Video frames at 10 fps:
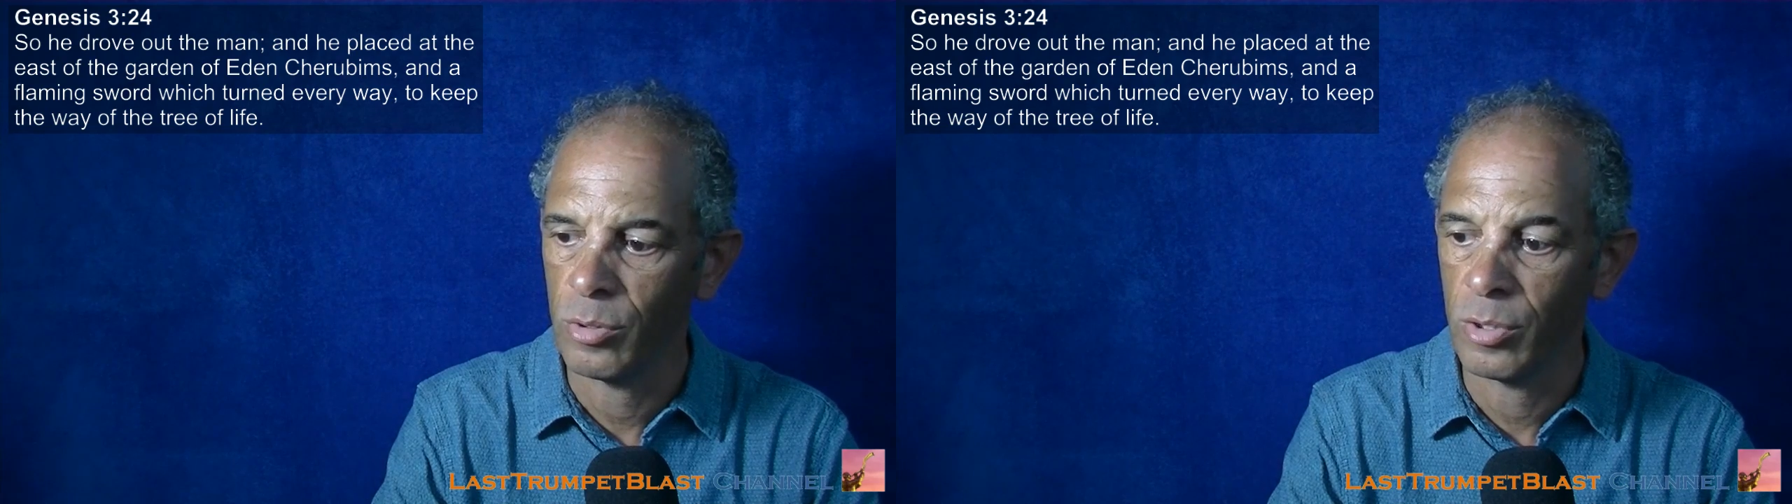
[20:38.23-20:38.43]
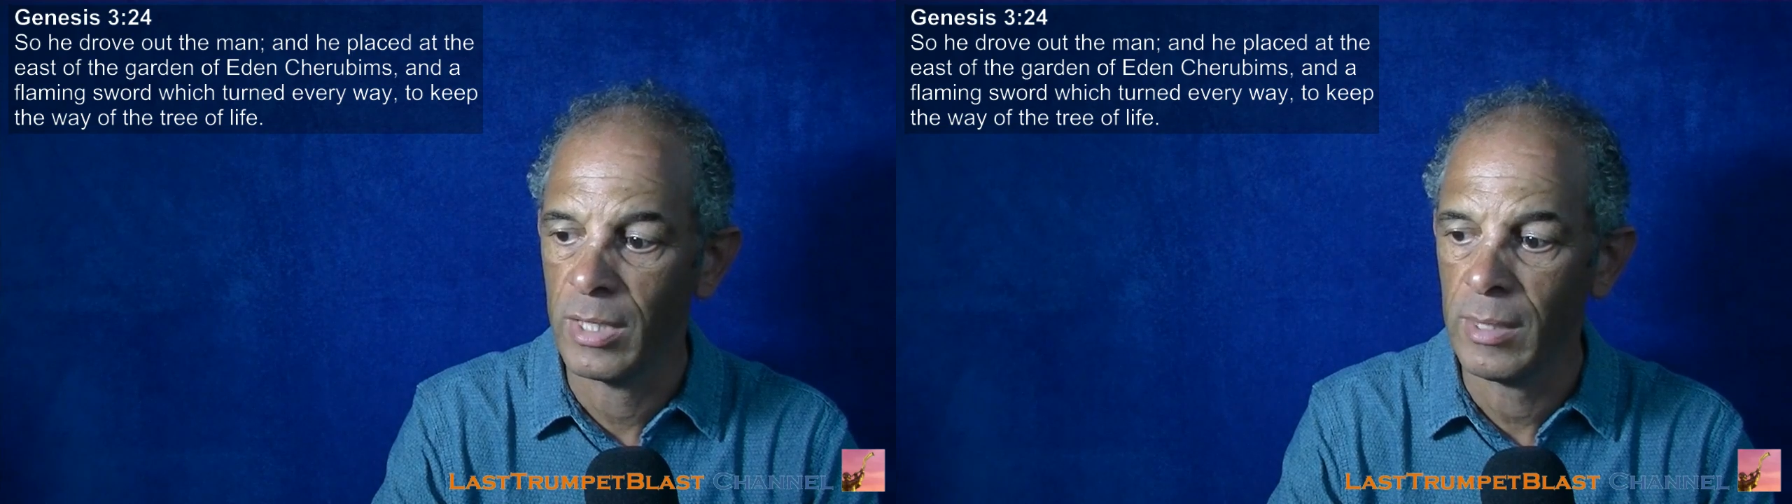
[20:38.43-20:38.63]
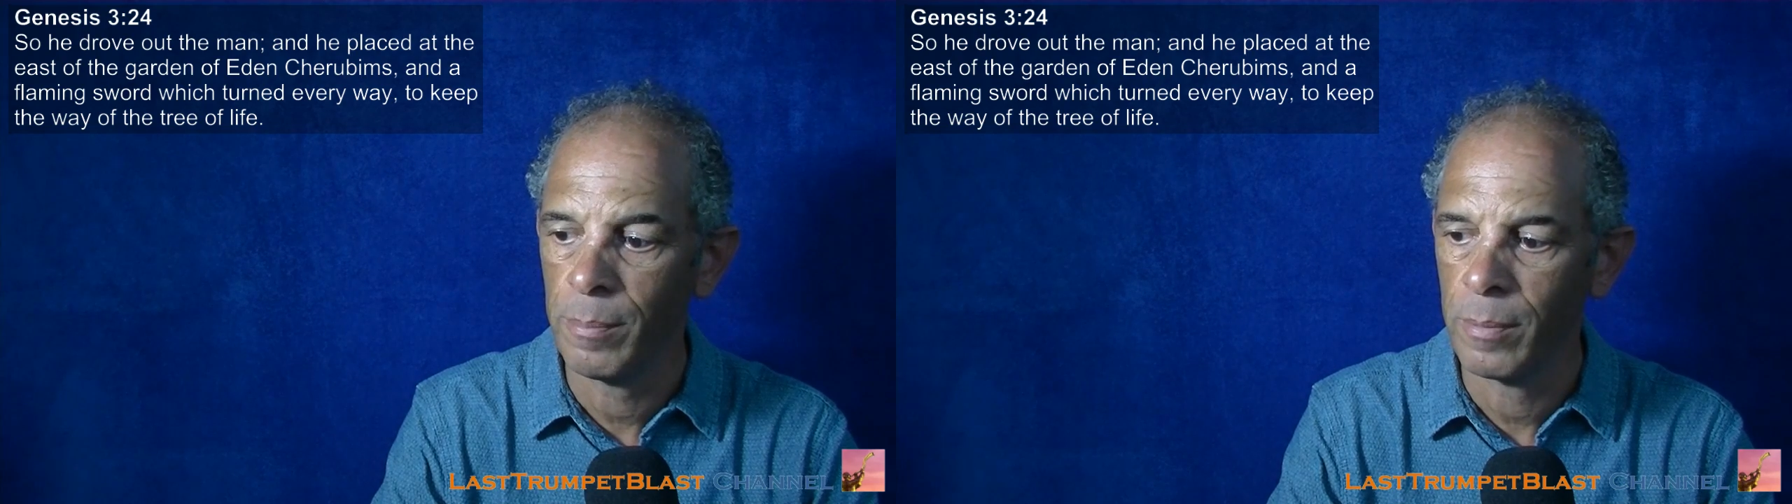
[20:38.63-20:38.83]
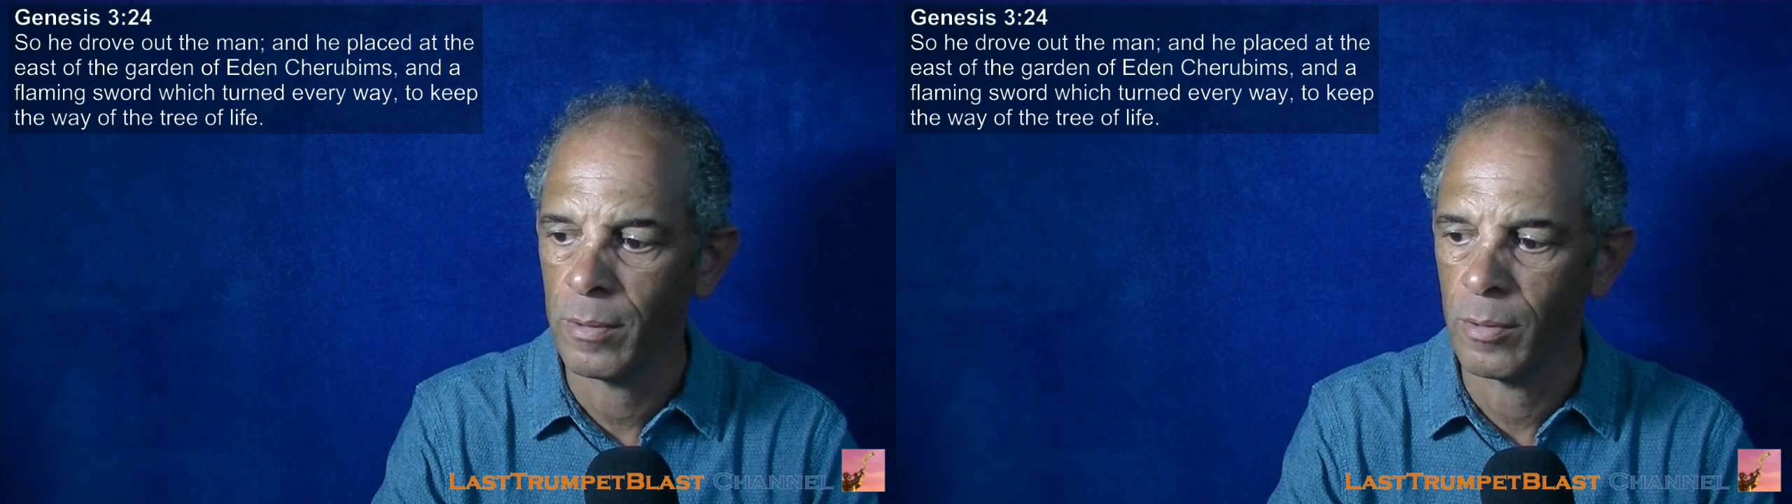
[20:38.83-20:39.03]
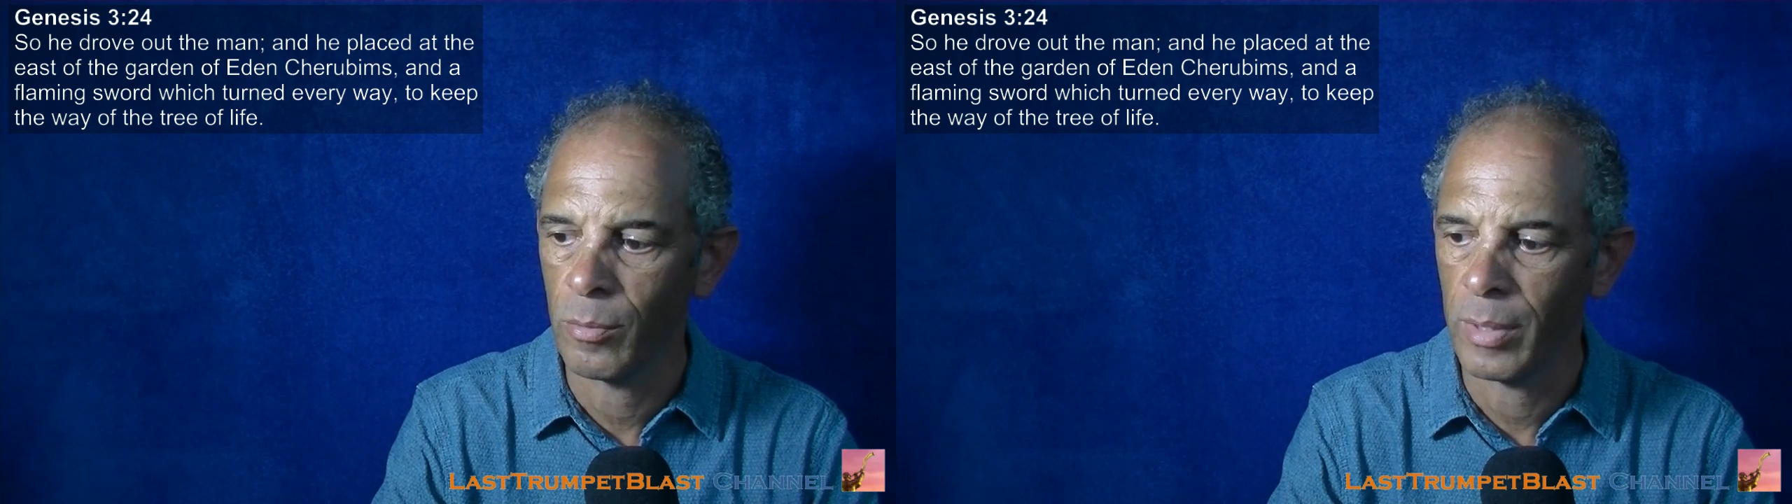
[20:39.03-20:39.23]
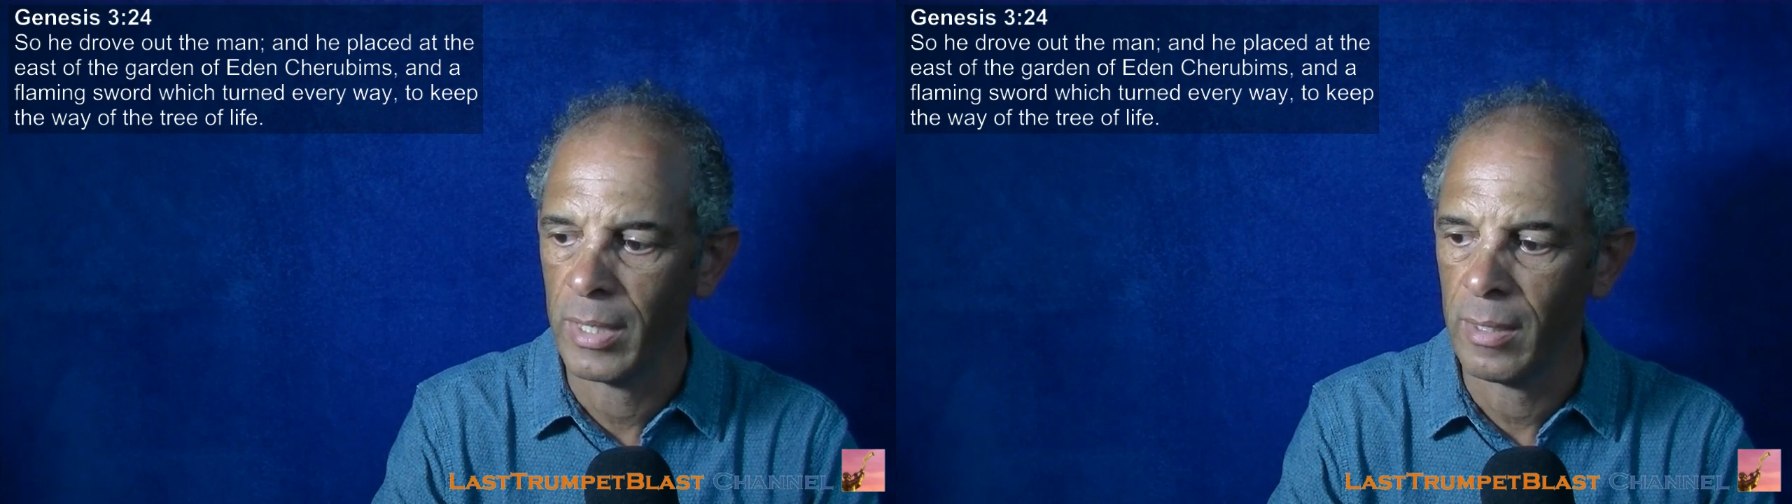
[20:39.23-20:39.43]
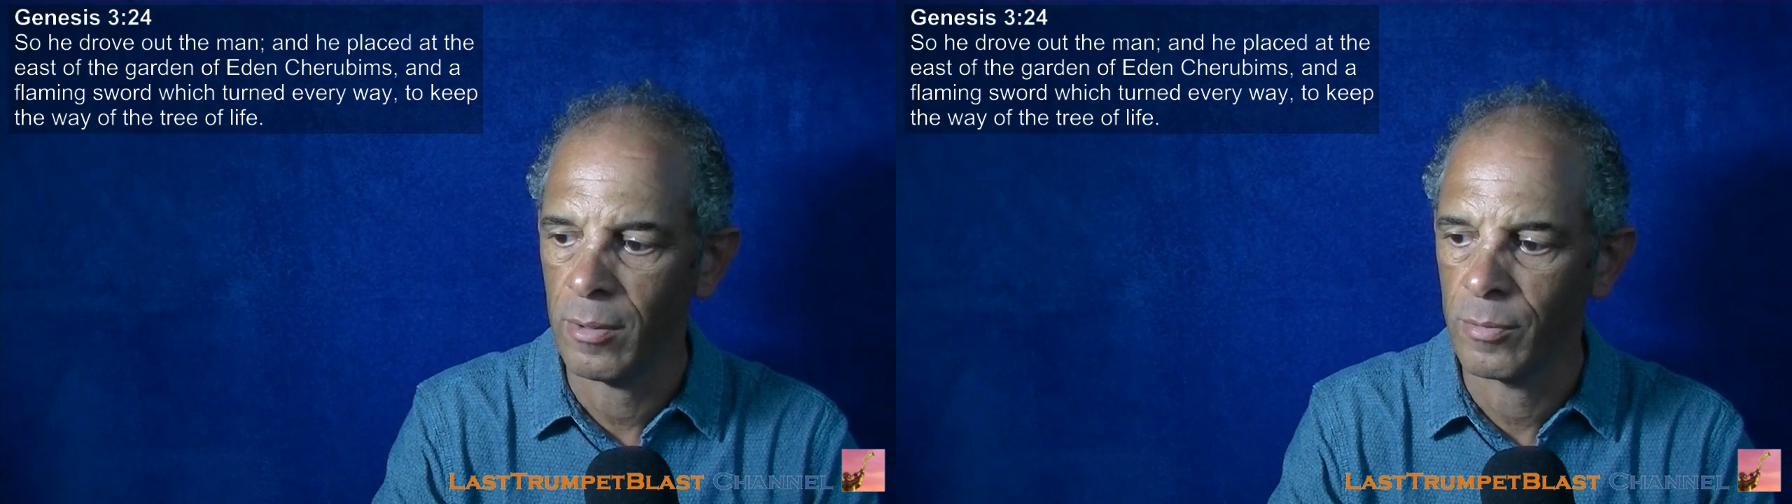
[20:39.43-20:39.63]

to keep the way